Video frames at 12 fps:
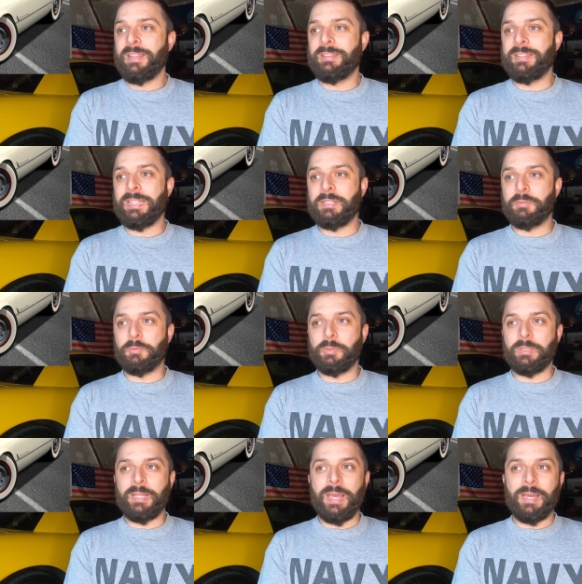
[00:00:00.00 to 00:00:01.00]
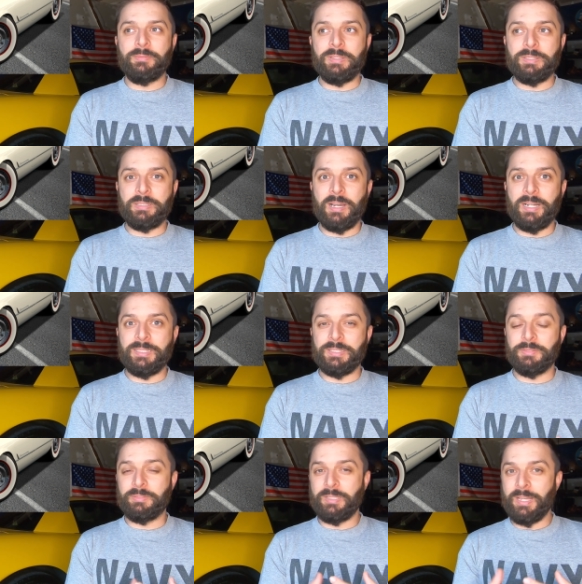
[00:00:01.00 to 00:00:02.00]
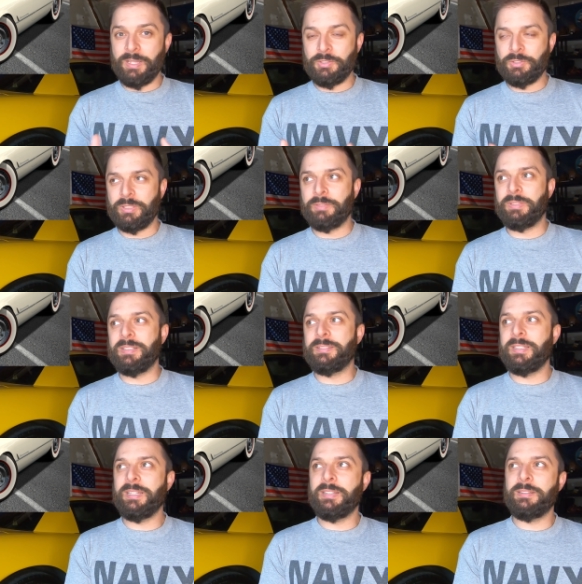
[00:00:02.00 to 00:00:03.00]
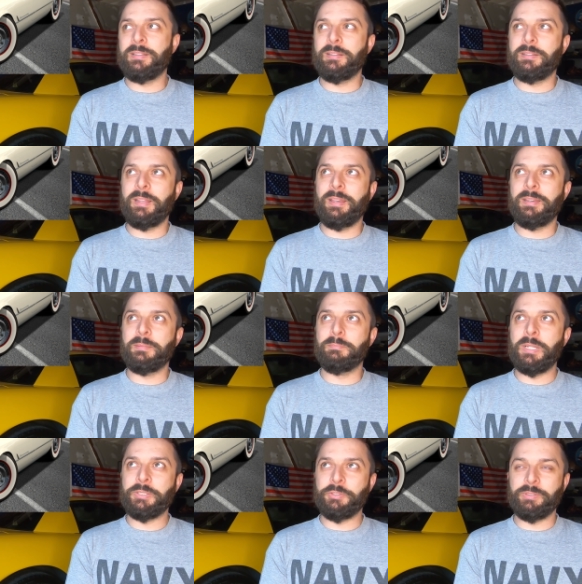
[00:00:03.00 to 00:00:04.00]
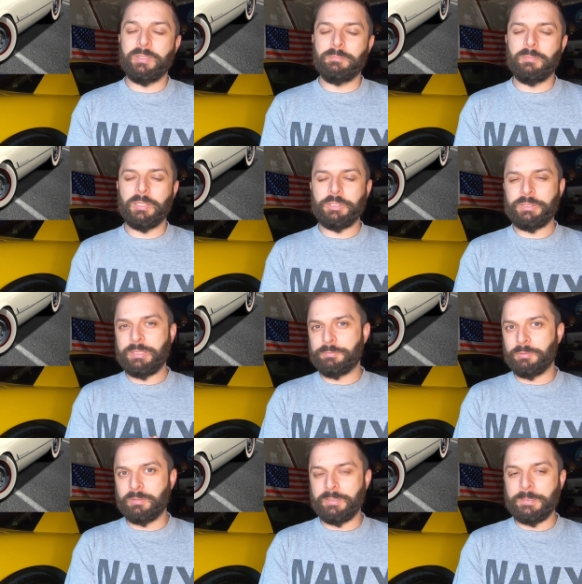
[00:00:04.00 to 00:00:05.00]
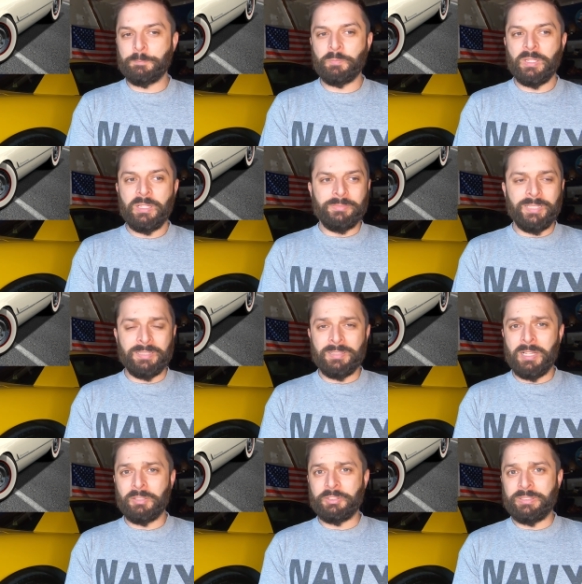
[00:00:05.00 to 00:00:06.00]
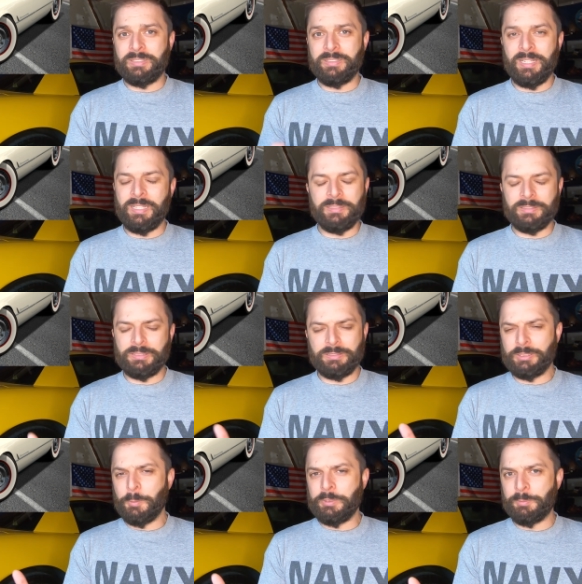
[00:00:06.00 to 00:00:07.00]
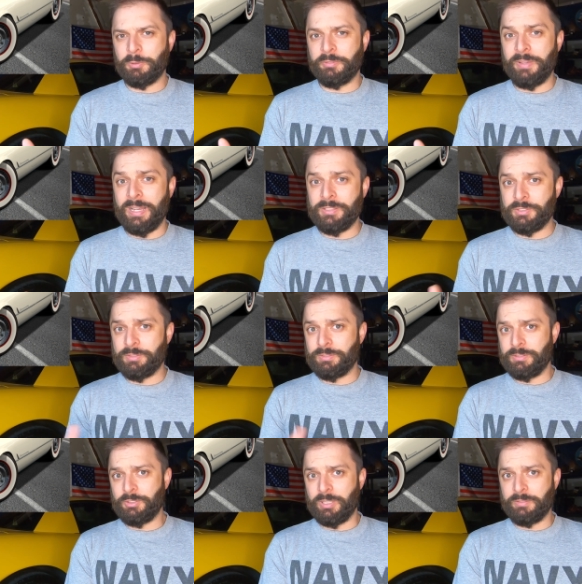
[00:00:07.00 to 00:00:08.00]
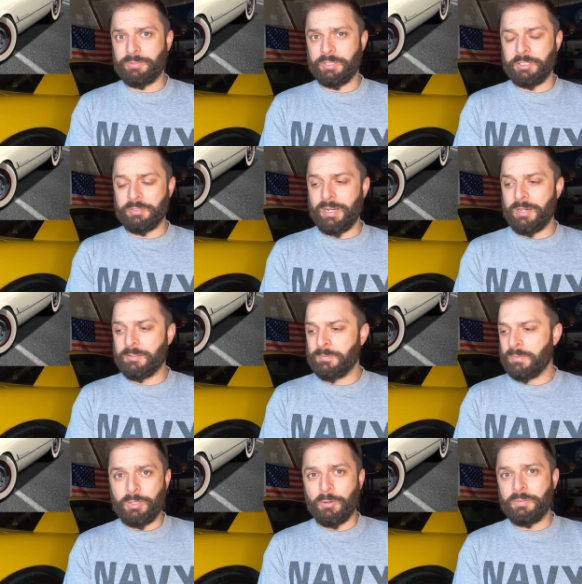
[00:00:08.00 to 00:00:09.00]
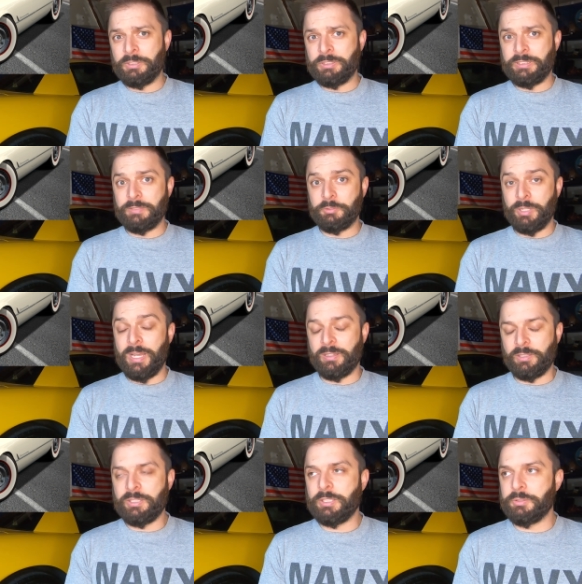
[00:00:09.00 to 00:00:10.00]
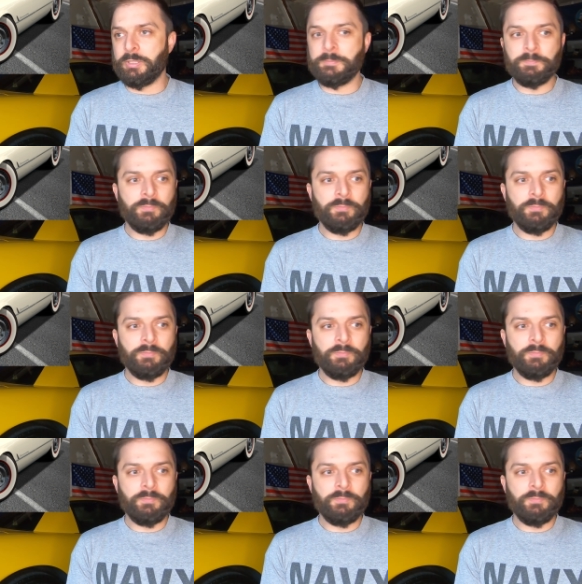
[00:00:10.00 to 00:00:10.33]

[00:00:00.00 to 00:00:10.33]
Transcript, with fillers: they didn't really have these kinds of tests. If they did, they measured them much differently technology today is so much more advanced, is trying to figure out coefficiency of drag, etc.